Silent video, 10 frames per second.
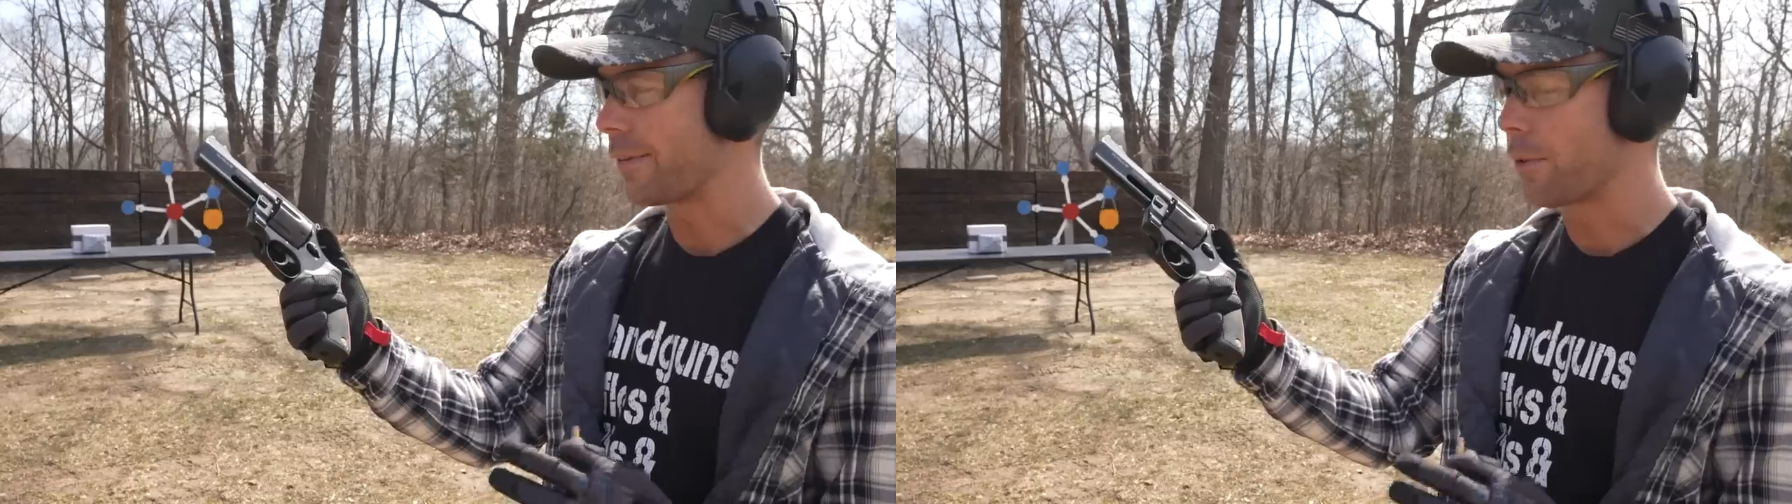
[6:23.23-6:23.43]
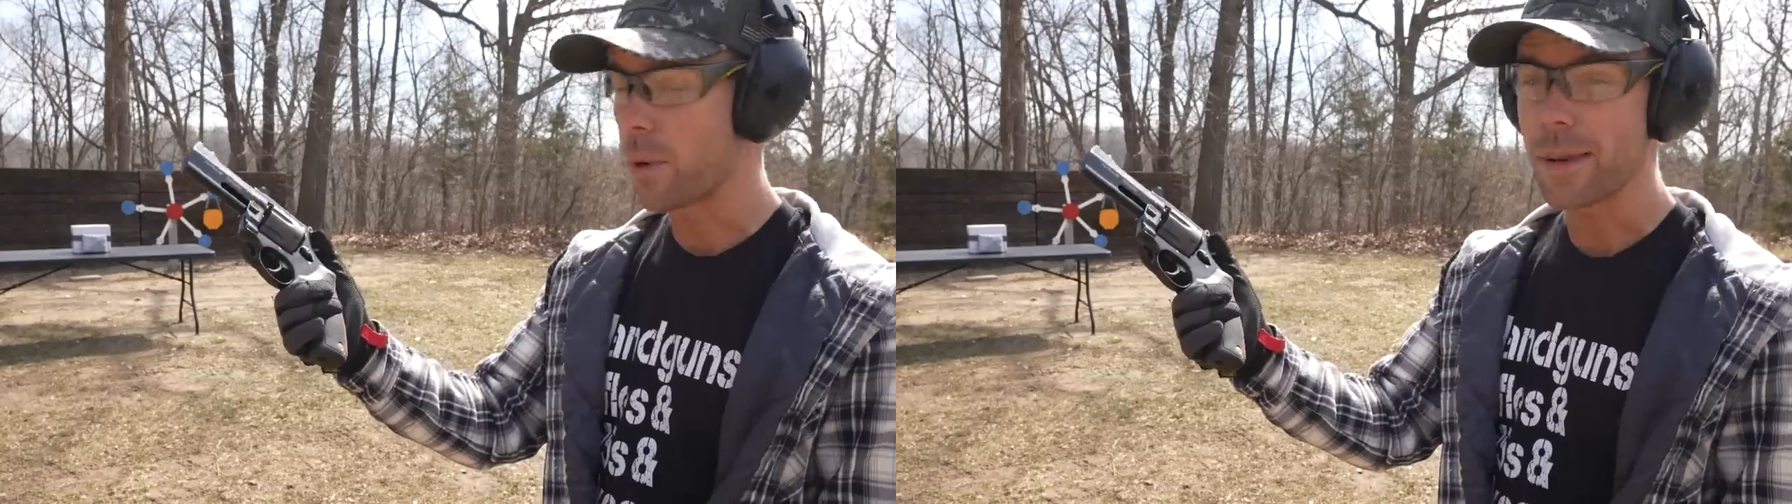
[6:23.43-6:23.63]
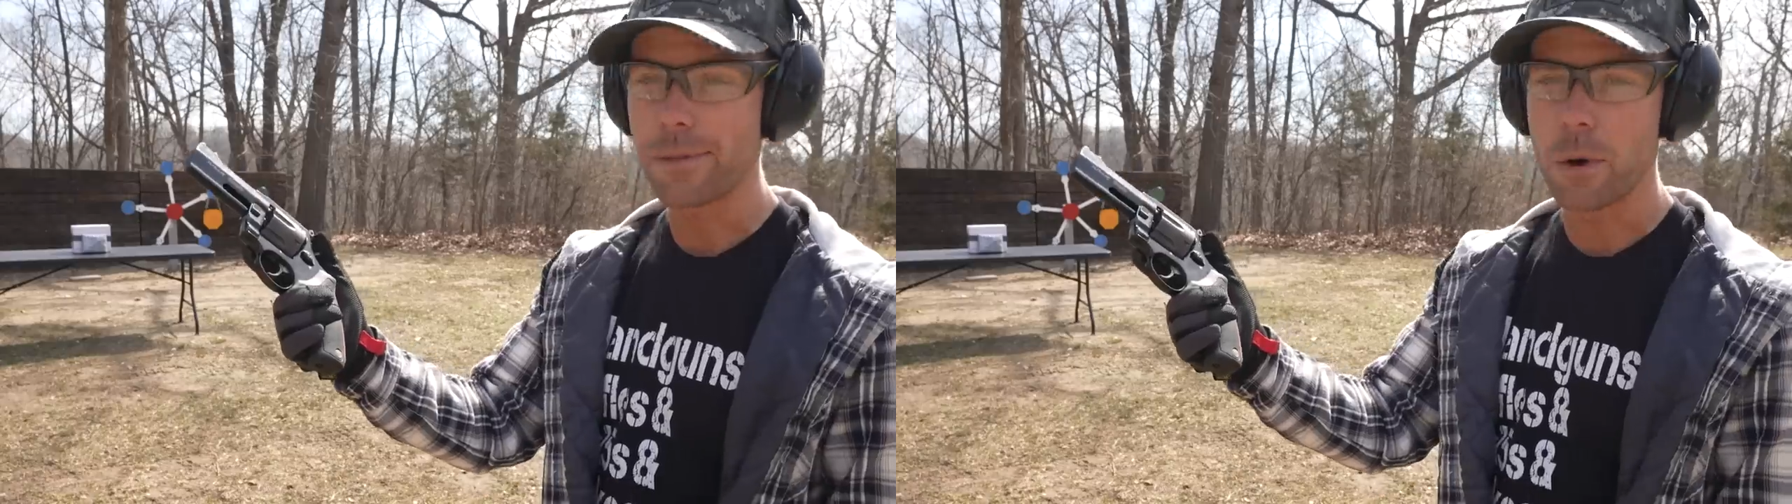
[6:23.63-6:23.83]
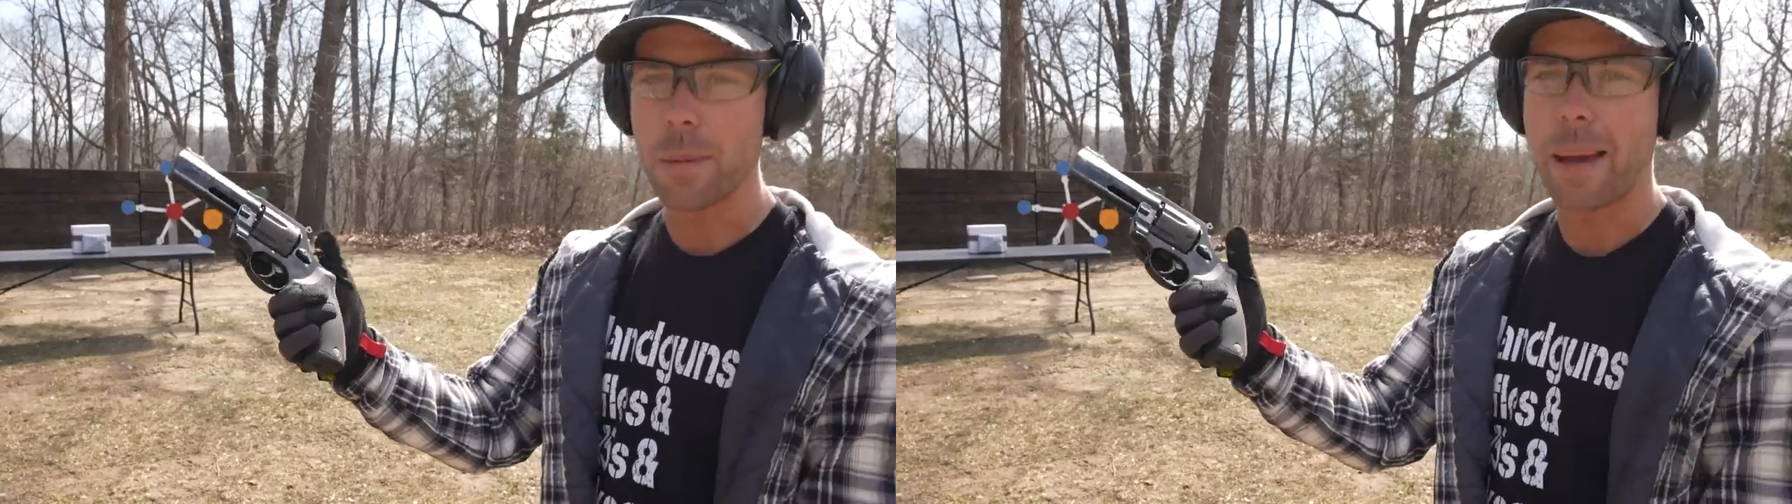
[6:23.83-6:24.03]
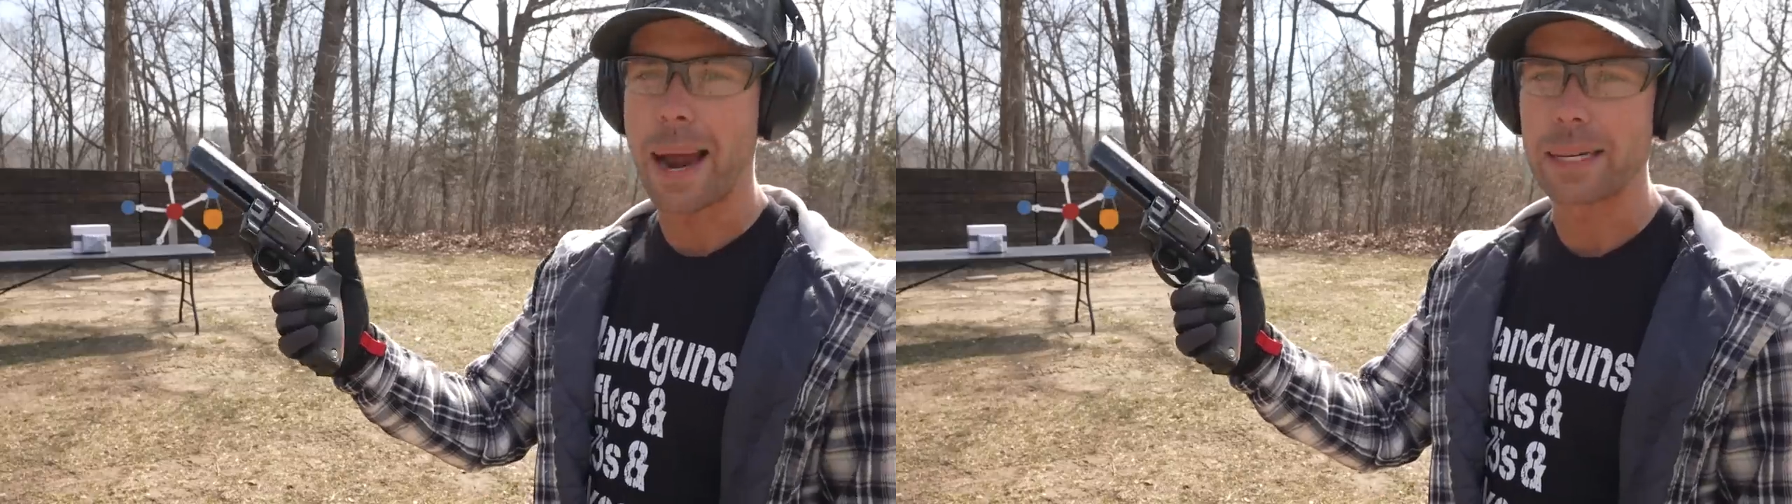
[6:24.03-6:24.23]

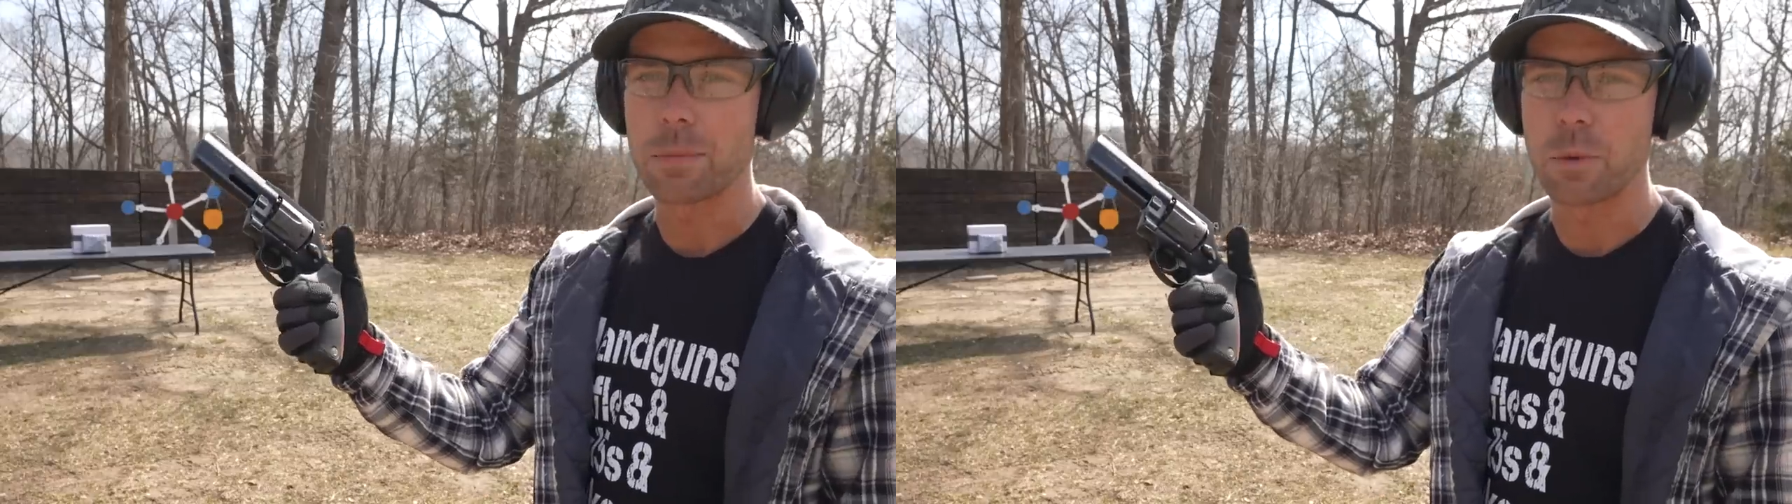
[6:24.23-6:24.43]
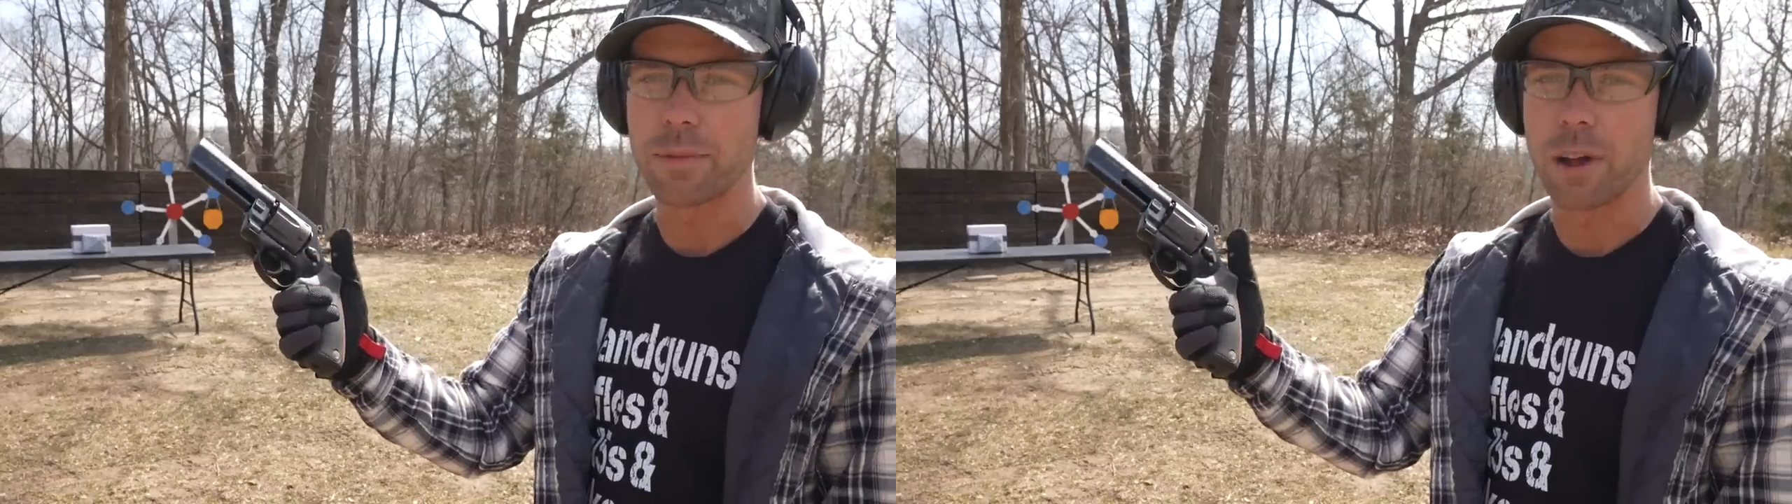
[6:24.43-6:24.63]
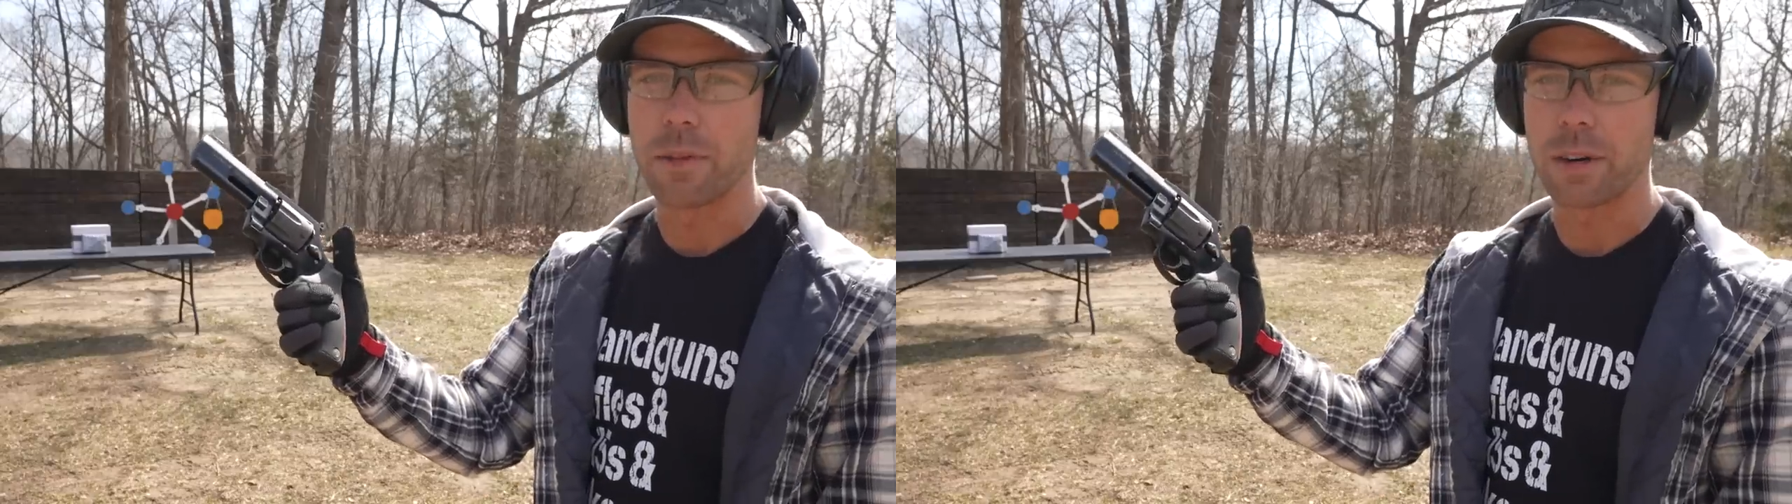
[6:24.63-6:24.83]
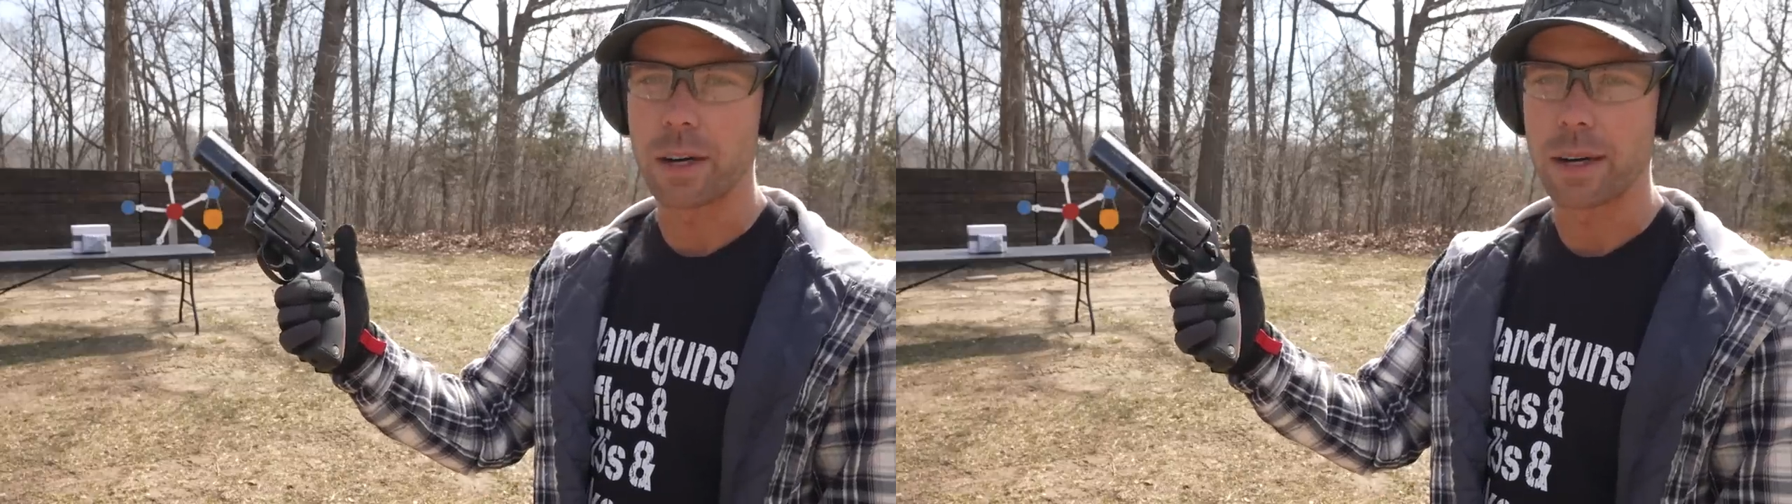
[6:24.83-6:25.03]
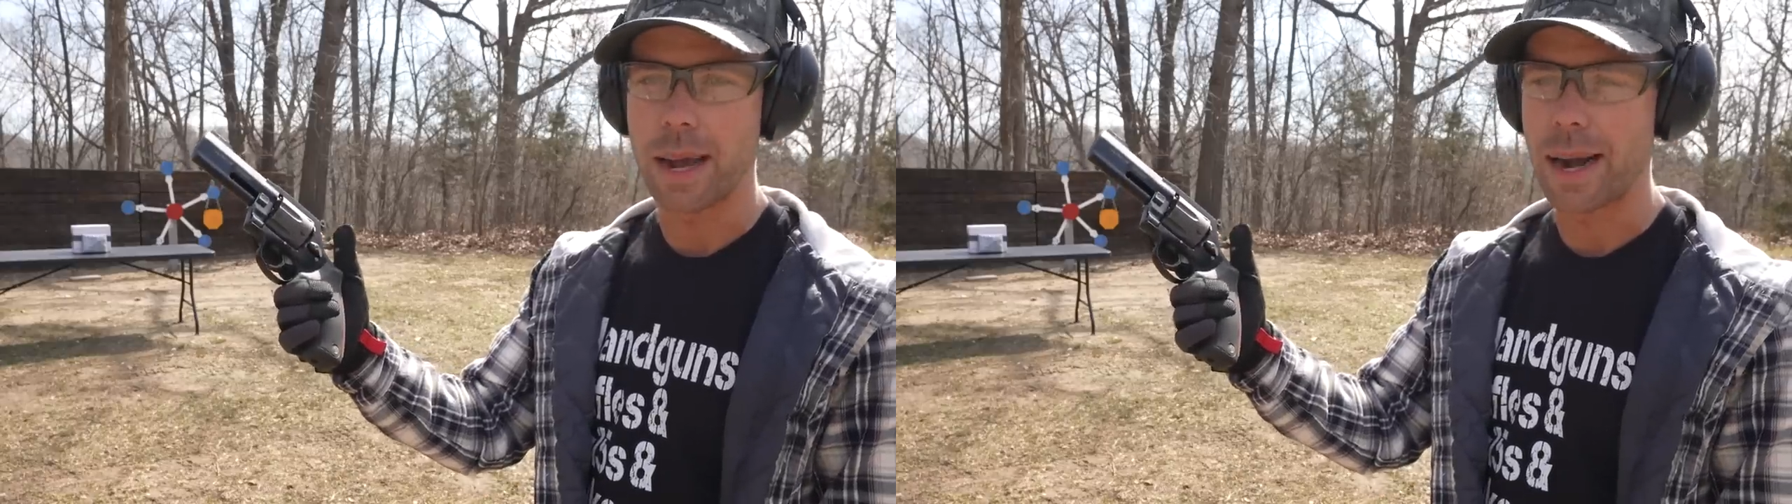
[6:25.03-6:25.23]
forty-four Magnum revolver.